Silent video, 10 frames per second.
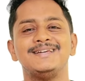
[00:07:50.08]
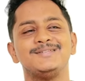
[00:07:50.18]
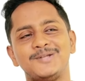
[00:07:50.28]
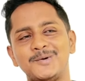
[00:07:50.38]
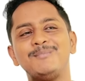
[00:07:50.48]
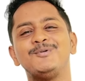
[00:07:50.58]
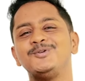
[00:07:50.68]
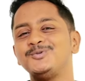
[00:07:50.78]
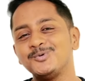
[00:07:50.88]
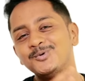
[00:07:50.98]
So now I'm going
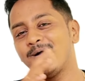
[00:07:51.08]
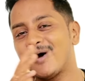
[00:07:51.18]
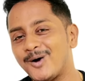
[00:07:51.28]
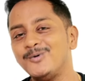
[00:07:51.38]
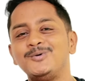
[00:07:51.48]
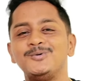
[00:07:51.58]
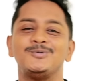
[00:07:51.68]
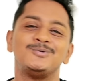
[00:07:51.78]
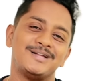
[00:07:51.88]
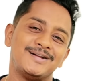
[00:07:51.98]
to show you how to
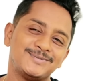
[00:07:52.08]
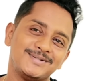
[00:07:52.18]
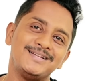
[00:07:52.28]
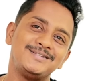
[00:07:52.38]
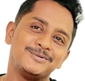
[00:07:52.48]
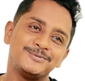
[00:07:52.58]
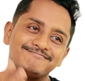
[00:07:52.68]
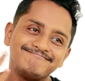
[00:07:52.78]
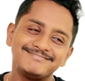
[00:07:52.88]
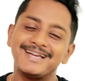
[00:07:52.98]
do that so that you
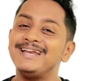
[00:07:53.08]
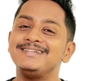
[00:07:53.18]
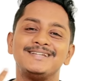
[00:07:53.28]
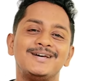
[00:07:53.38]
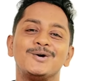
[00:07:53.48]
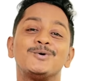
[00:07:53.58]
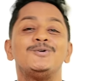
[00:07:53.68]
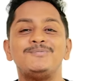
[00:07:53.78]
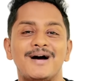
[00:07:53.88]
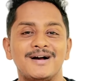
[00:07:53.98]
get
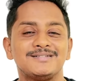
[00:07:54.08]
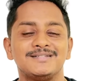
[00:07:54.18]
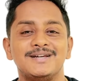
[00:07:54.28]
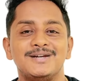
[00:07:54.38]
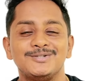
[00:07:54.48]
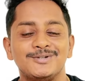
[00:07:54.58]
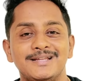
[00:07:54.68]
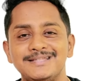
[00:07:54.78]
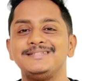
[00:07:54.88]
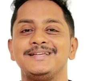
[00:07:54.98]
good marks to
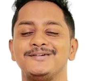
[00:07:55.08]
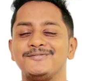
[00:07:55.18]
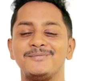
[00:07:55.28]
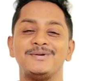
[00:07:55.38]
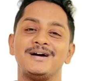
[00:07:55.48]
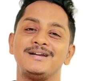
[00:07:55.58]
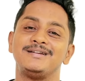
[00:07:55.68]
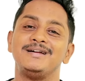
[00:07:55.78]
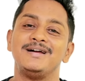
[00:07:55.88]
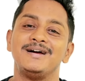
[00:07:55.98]
listening from your
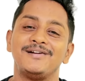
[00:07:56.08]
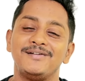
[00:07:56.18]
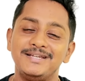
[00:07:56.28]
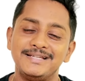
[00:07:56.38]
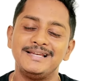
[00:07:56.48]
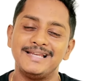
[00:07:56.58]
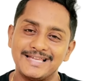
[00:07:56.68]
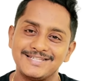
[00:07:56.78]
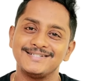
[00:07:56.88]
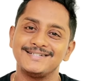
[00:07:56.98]
written
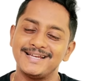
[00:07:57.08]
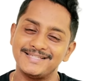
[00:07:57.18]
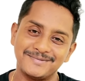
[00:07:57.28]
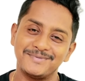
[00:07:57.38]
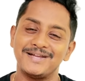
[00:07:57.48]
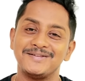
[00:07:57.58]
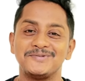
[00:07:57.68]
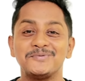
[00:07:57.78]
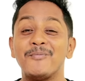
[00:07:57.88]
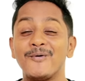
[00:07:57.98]
lecture and
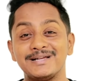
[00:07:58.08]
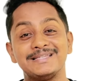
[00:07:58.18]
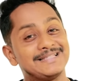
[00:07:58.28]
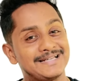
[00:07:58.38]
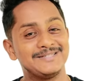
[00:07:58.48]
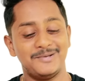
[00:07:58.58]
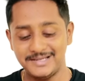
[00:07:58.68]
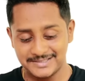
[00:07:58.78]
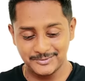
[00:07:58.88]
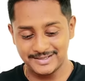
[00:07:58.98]
summarize spoken text. So
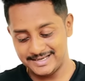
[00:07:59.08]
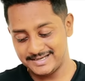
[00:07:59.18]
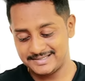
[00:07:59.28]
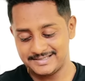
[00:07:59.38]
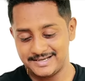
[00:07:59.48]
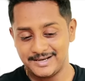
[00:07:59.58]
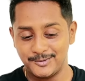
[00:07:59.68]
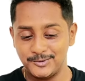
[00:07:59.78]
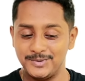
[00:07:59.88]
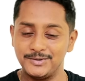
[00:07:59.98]
let's quickly understand
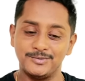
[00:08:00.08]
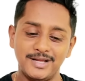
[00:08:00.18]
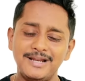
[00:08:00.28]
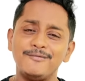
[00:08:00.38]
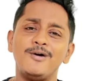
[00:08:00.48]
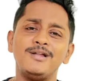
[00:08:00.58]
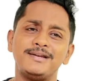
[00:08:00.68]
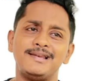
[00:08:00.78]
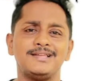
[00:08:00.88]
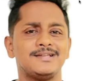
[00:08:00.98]
how do we do that. I've got
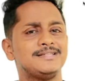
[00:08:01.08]
a written